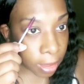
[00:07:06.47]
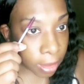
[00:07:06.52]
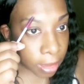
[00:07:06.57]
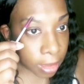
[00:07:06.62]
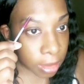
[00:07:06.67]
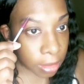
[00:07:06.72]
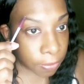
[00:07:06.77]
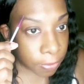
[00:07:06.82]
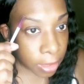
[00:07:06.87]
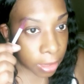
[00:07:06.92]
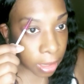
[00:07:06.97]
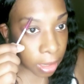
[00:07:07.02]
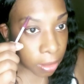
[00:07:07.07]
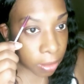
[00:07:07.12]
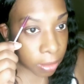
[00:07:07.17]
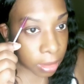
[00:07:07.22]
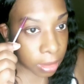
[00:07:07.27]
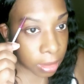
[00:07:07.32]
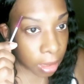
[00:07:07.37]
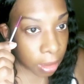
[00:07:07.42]
this video
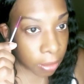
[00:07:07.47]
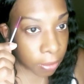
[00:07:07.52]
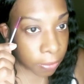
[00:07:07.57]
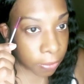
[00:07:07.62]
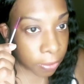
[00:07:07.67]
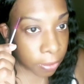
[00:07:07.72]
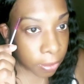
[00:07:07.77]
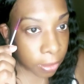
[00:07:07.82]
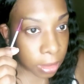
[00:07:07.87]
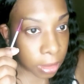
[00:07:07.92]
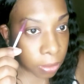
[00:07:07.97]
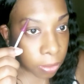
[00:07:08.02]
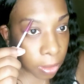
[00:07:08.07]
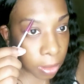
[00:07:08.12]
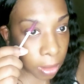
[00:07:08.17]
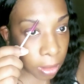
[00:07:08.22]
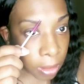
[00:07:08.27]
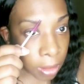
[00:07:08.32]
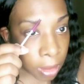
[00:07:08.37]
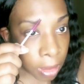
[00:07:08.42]
is helpful as
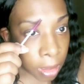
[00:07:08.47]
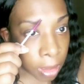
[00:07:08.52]
well.